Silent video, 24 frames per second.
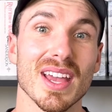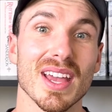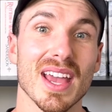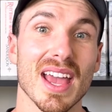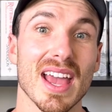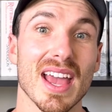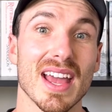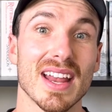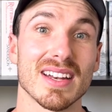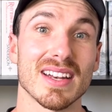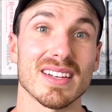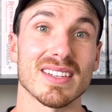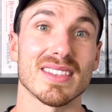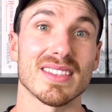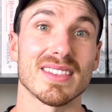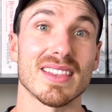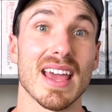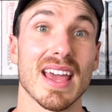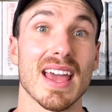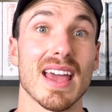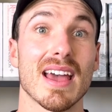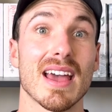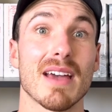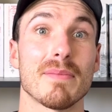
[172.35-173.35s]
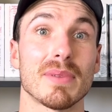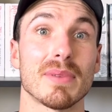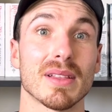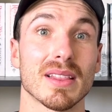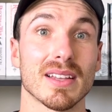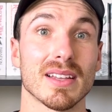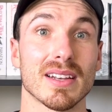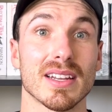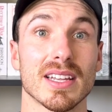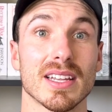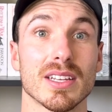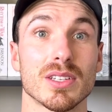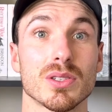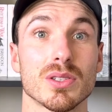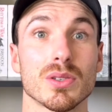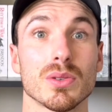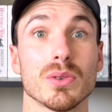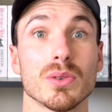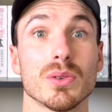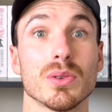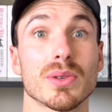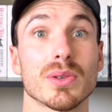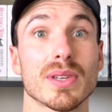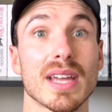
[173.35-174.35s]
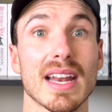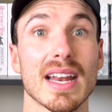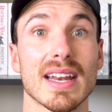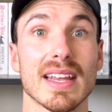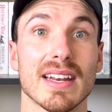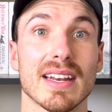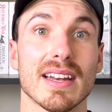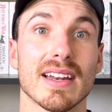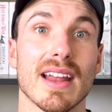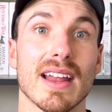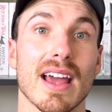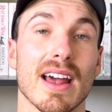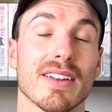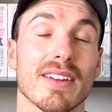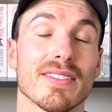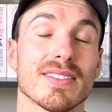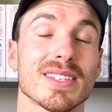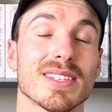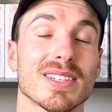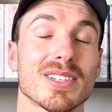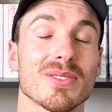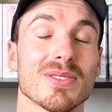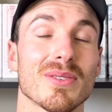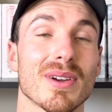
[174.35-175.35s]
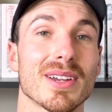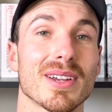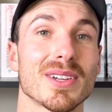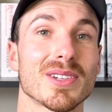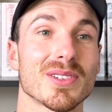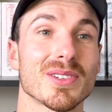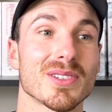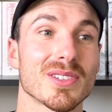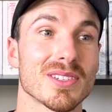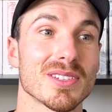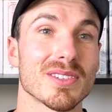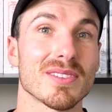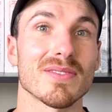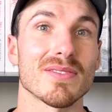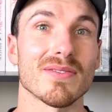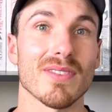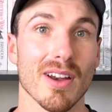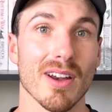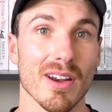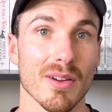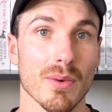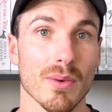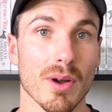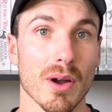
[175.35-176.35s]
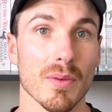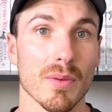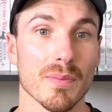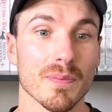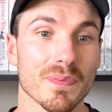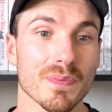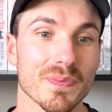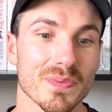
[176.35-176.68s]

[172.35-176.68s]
and their ability to get in and out of situations very well.